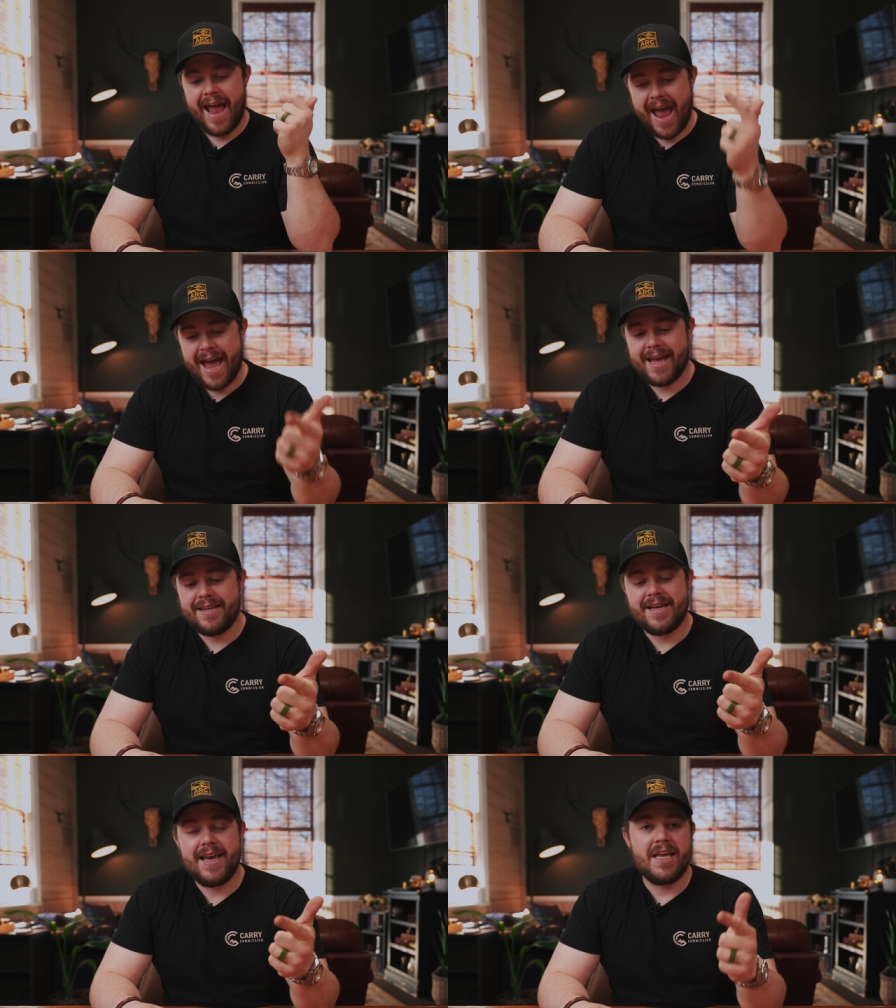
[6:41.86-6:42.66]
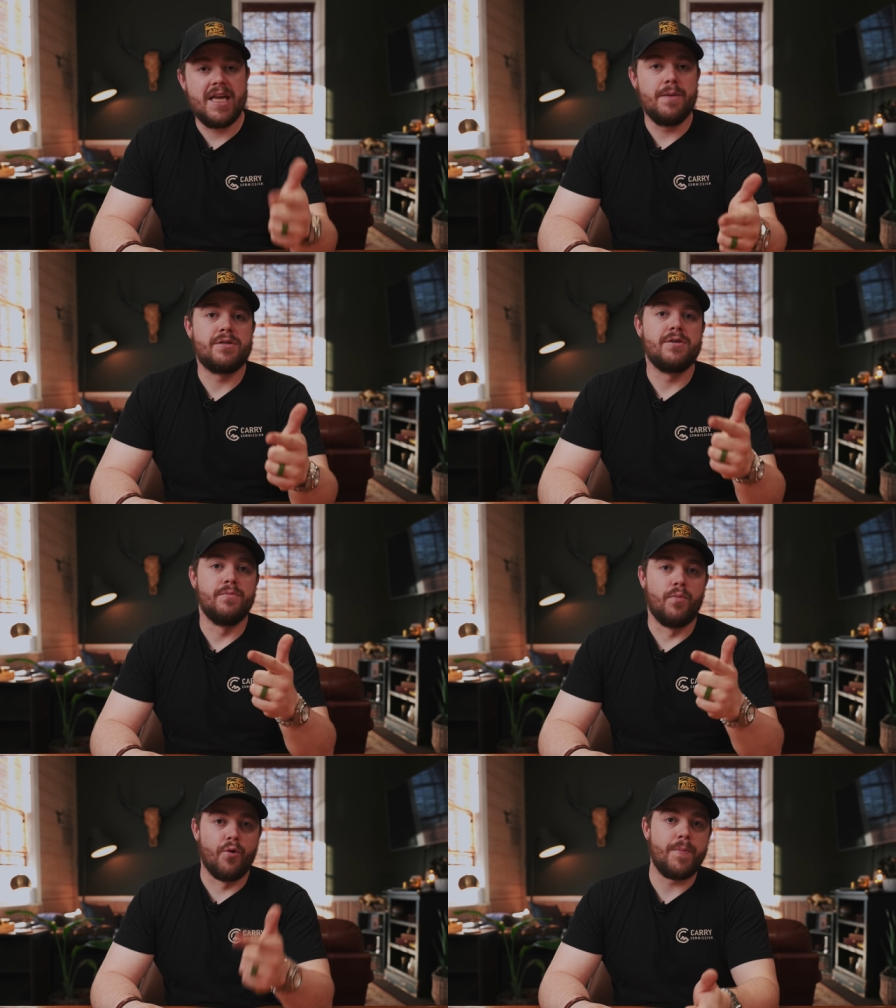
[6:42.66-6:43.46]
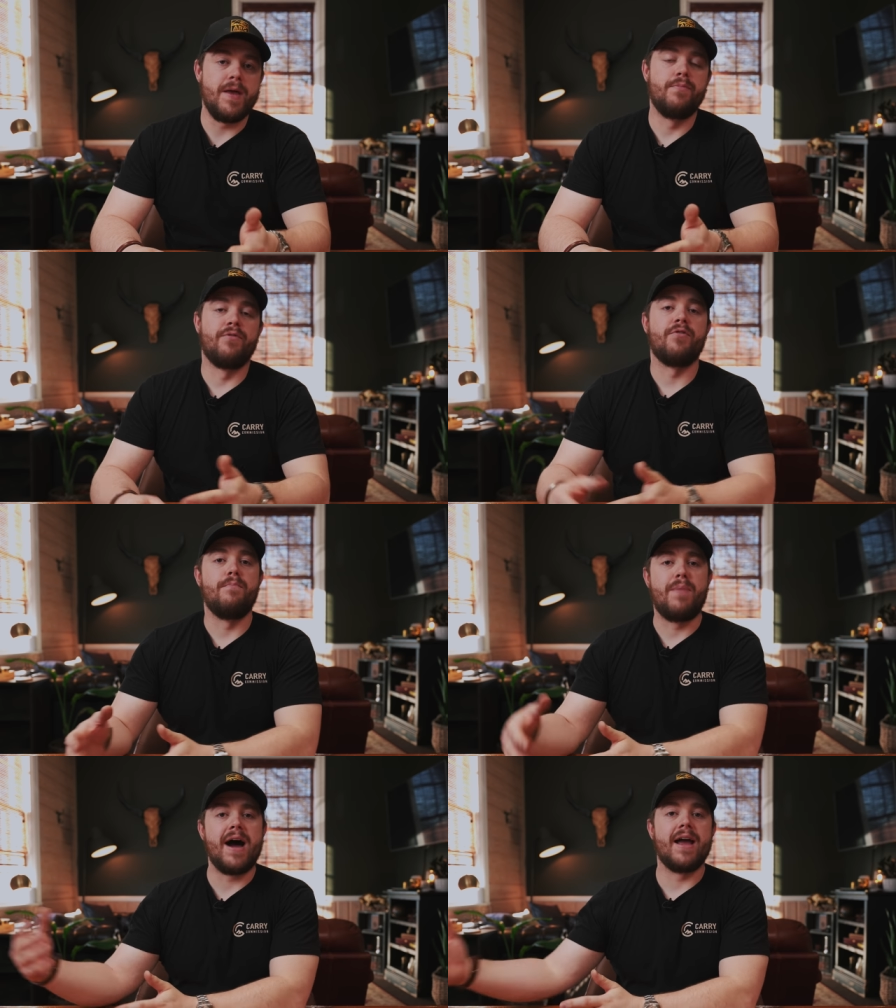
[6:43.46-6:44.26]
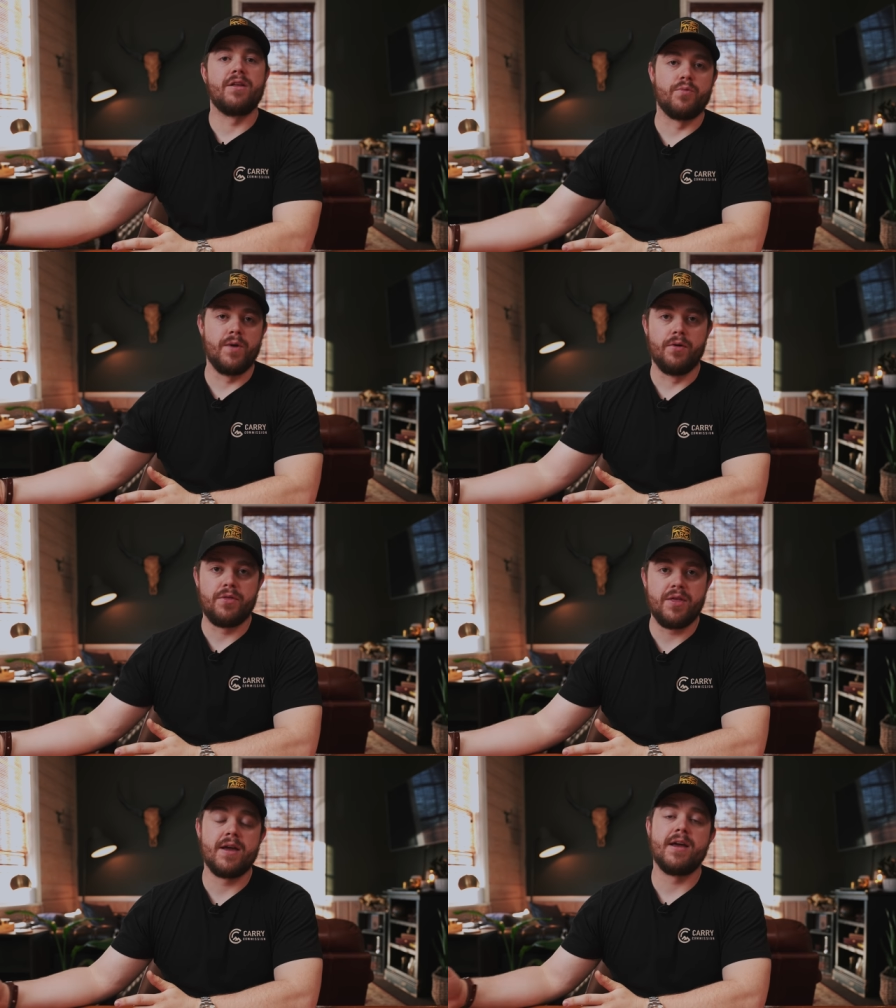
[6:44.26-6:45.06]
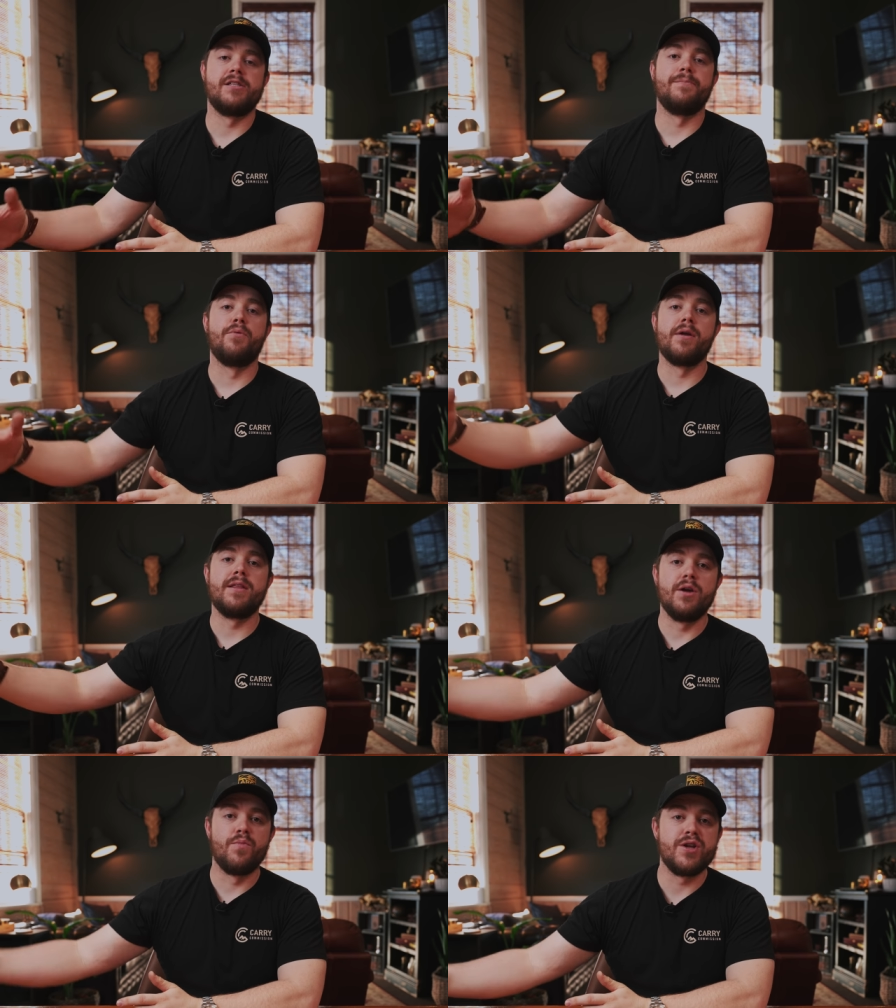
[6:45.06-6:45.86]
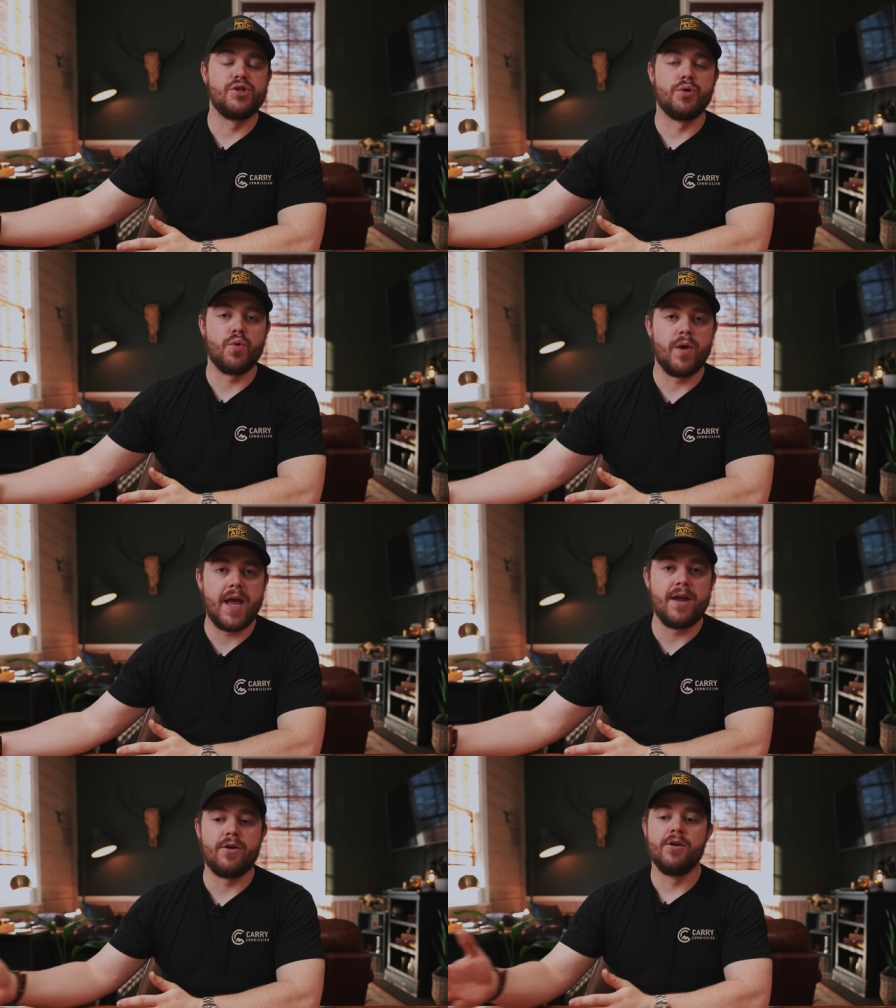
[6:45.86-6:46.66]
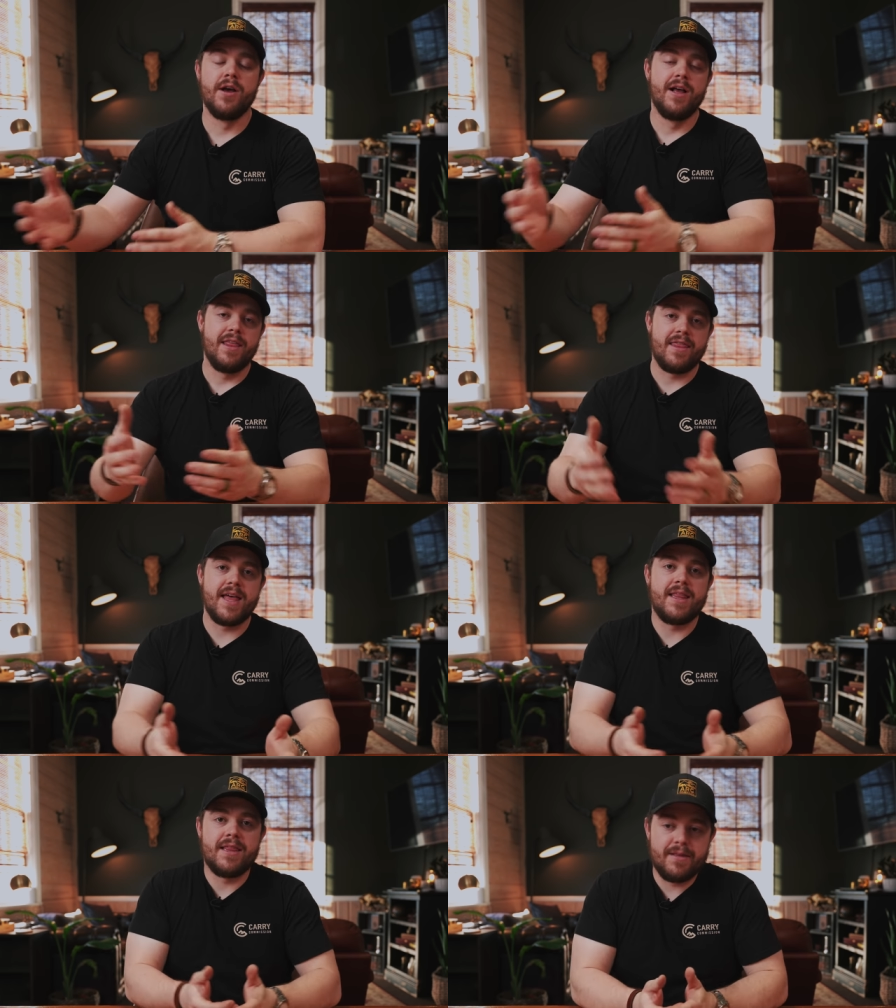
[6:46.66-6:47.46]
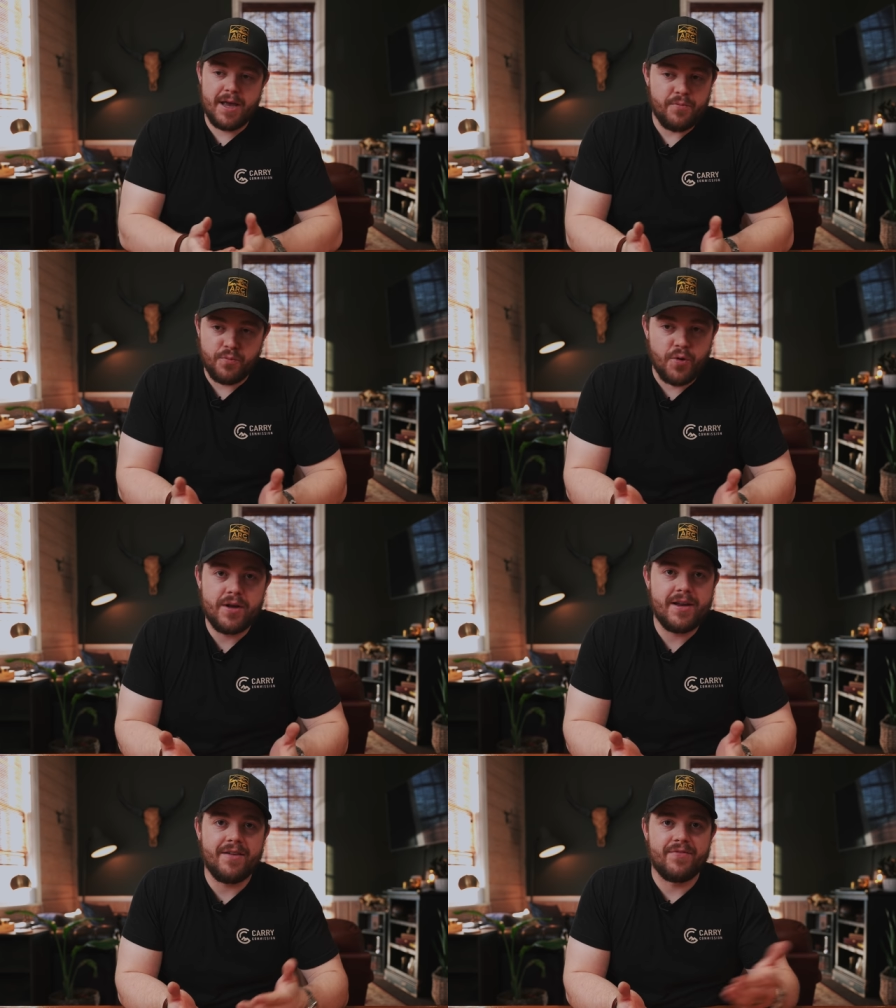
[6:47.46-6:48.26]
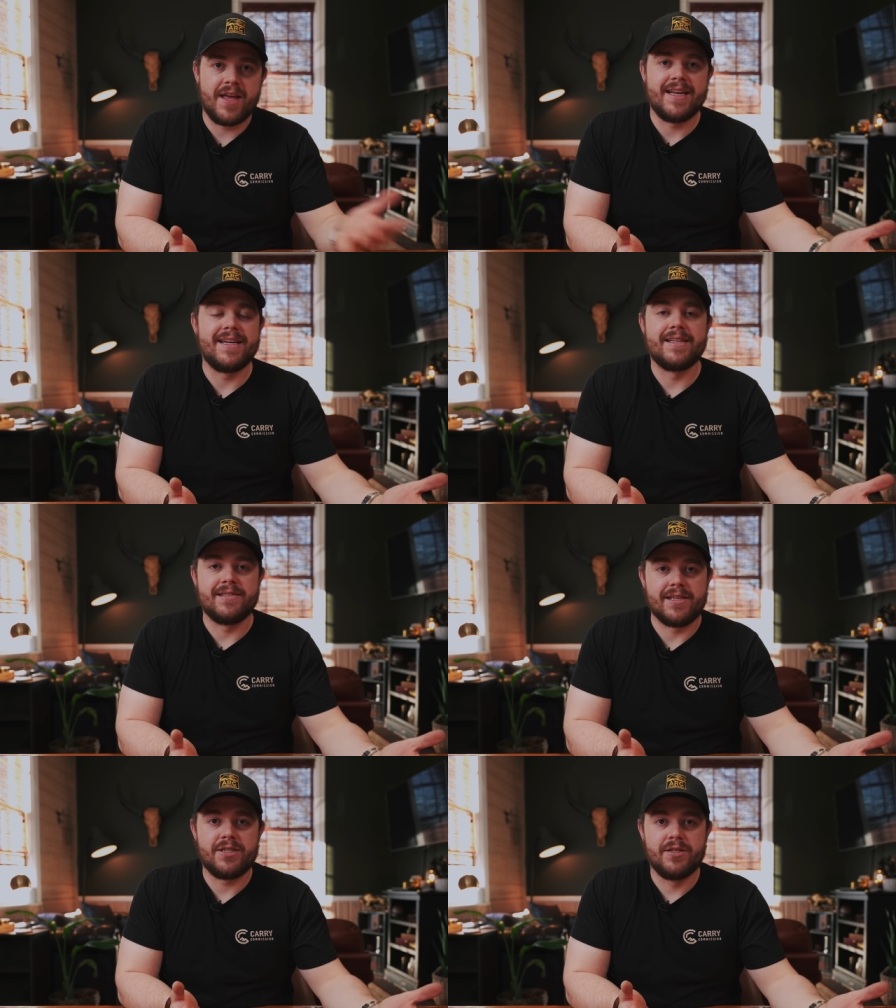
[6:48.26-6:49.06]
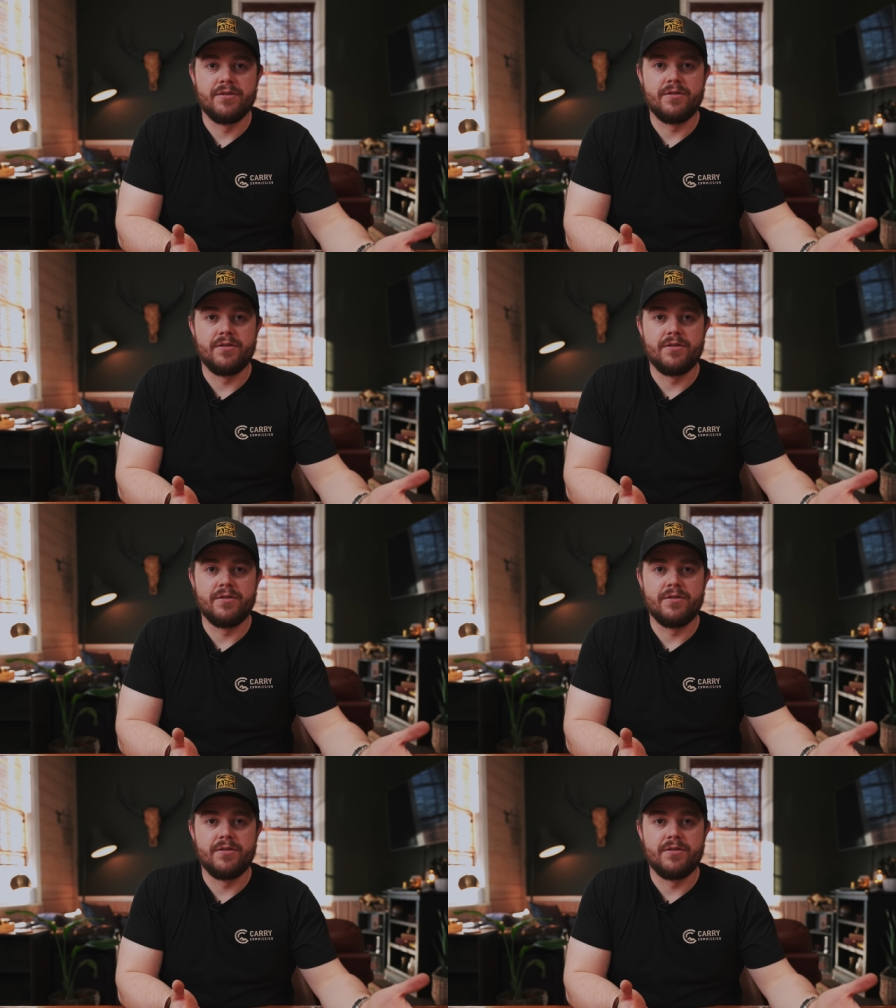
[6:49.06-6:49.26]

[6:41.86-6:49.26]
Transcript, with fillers: and it keeps more people from buying the real thing and supporting the original creator than it would if they didn't exist.